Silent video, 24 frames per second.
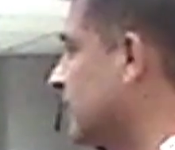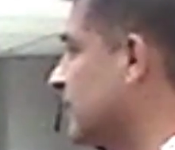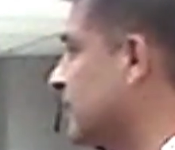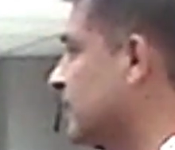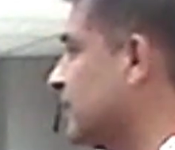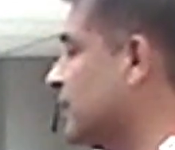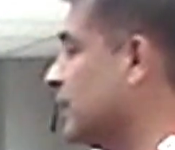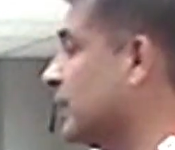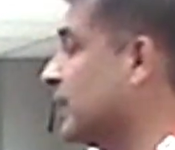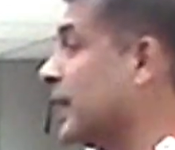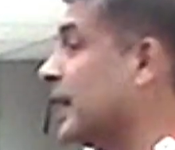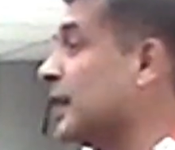
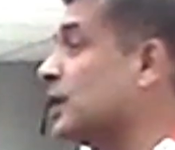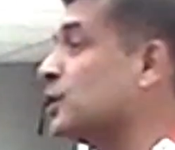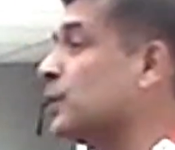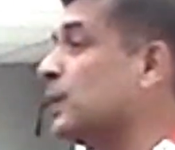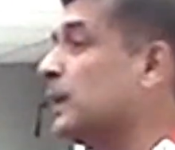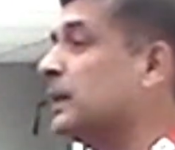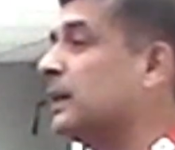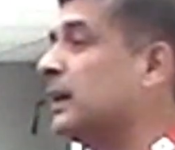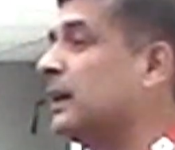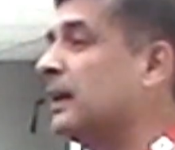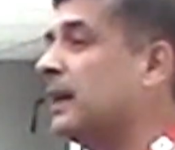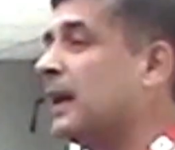She
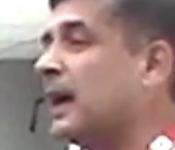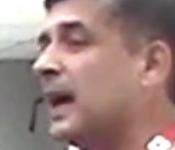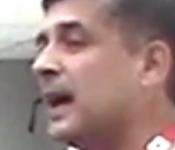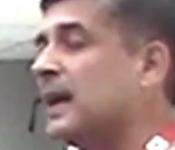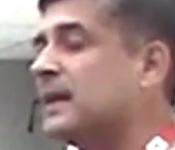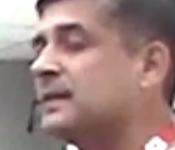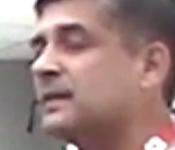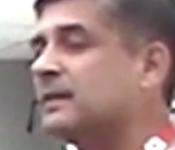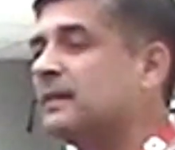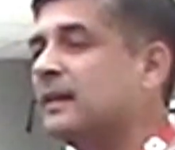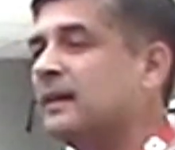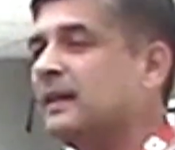graduated
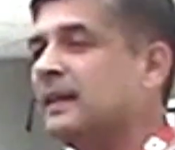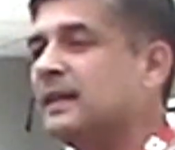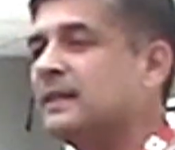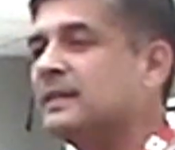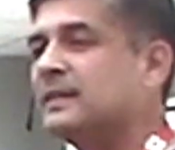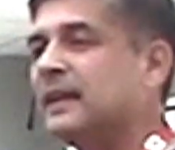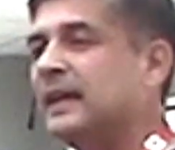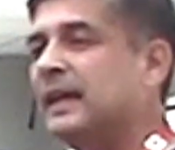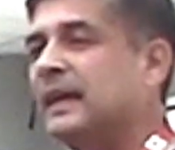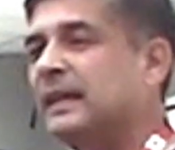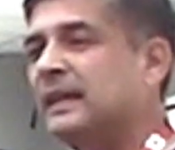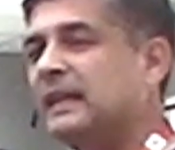as early
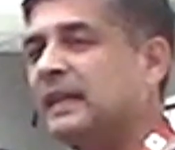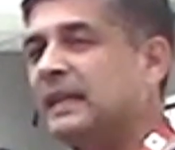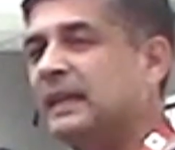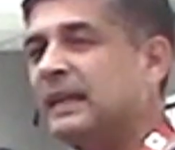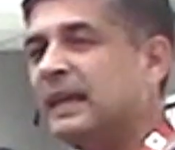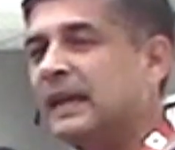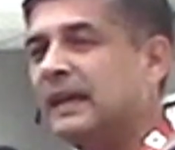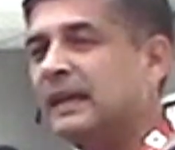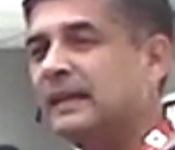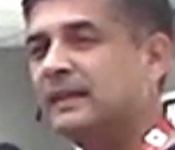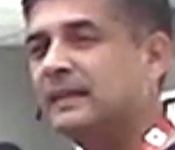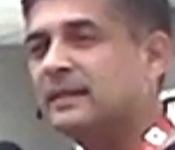as
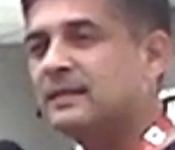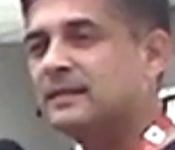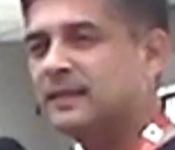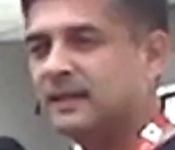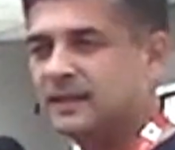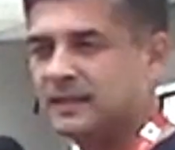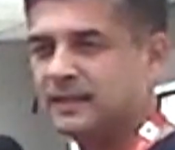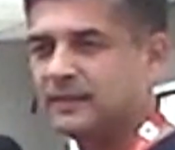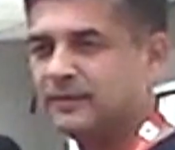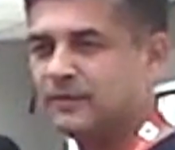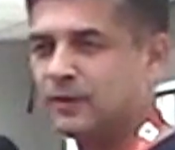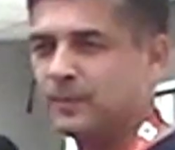
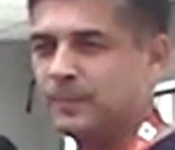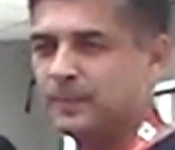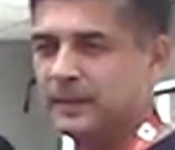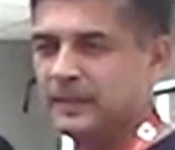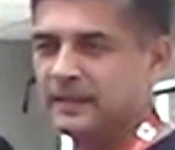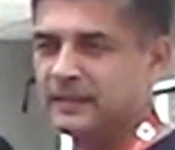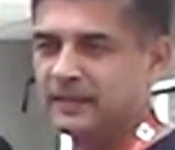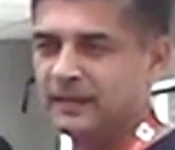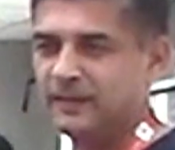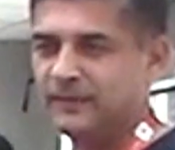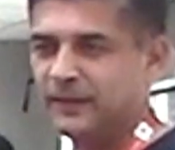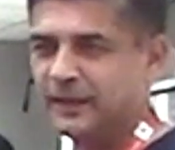1886 from
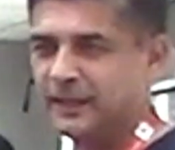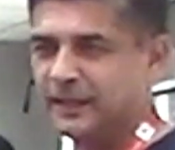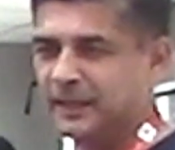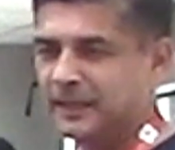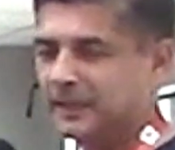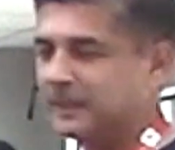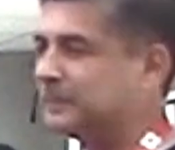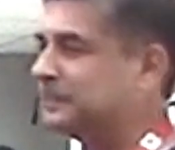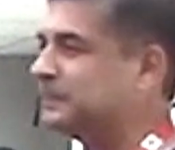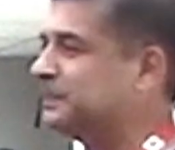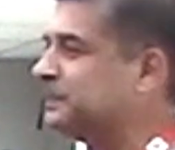Pennsylvania.